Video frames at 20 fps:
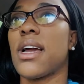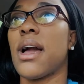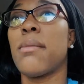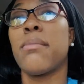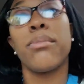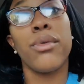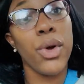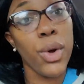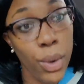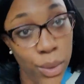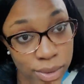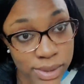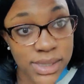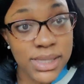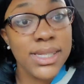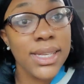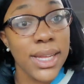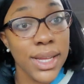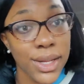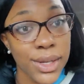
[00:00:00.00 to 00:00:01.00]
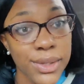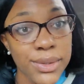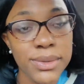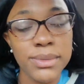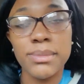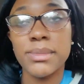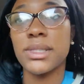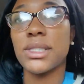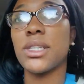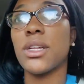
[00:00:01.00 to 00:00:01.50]
I'm broke still.
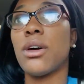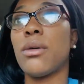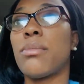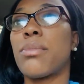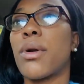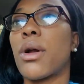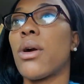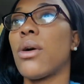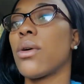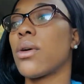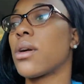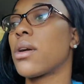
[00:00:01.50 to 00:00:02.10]
I'm still broke.